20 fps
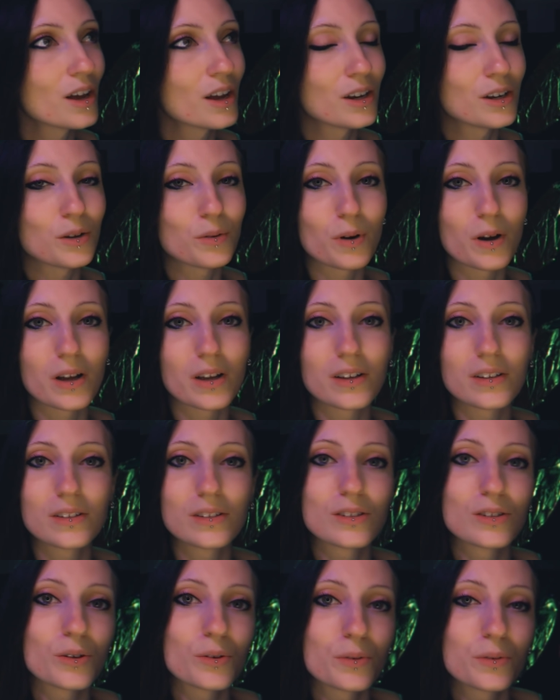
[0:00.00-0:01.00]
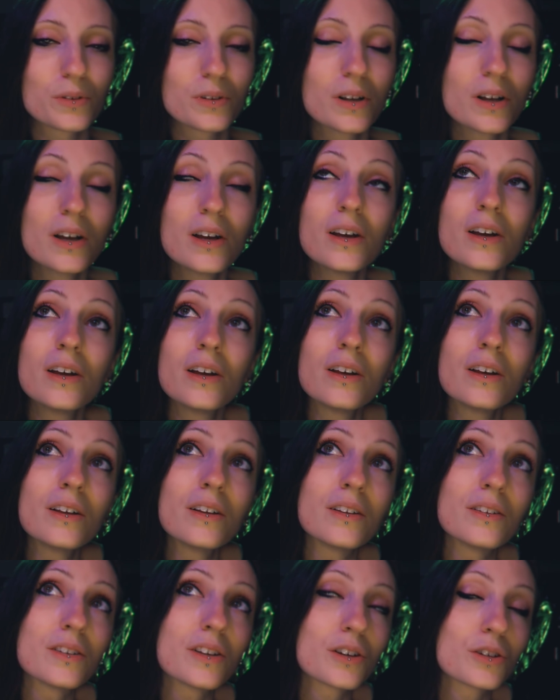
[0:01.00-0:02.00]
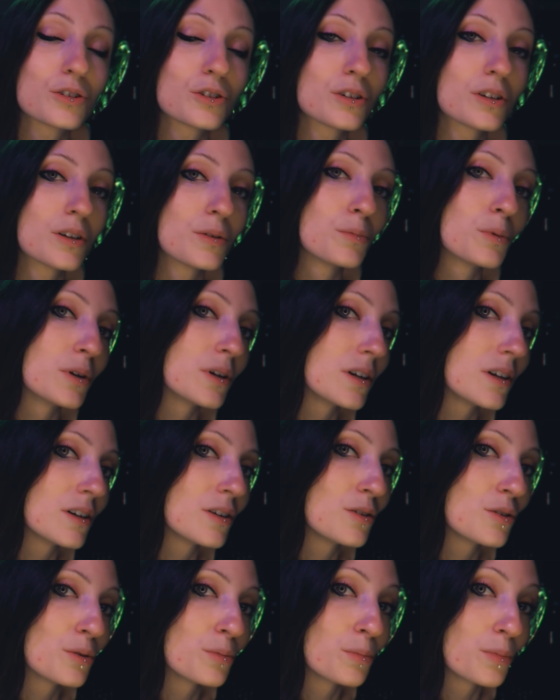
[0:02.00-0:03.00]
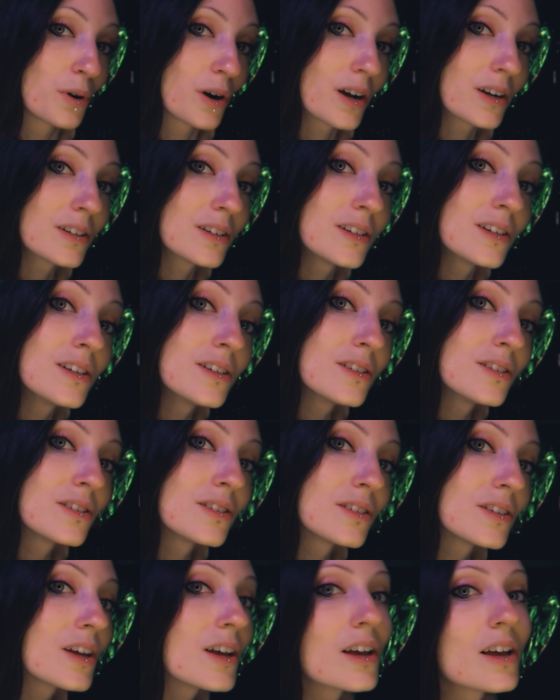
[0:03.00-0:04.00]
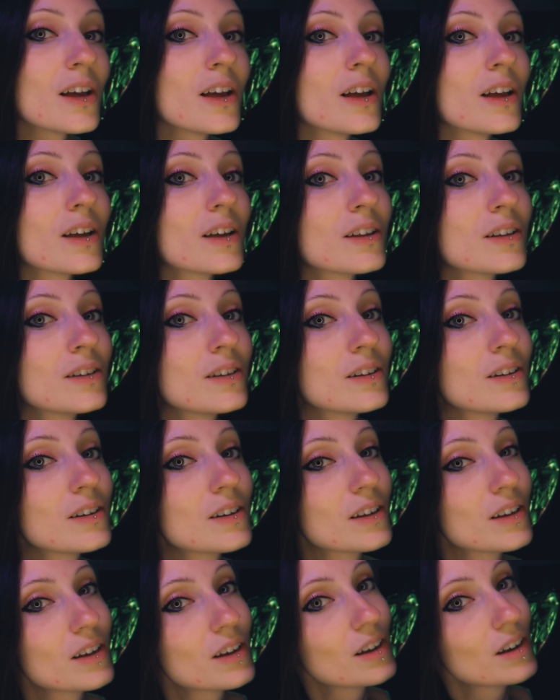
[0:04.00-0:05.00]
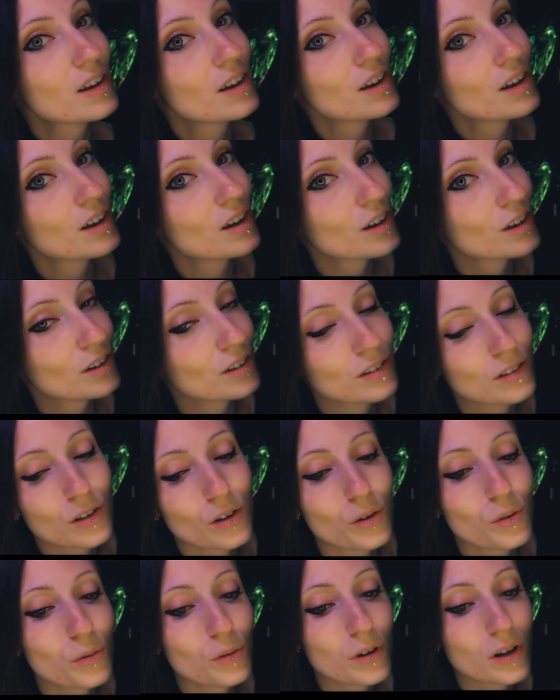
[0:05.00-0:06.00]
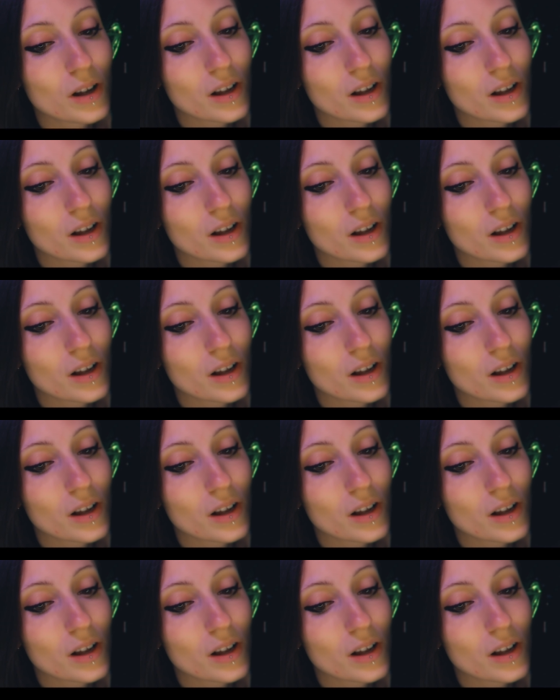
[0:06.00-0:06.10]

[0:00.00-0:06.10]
Anyway, so let's actually put it into practice and go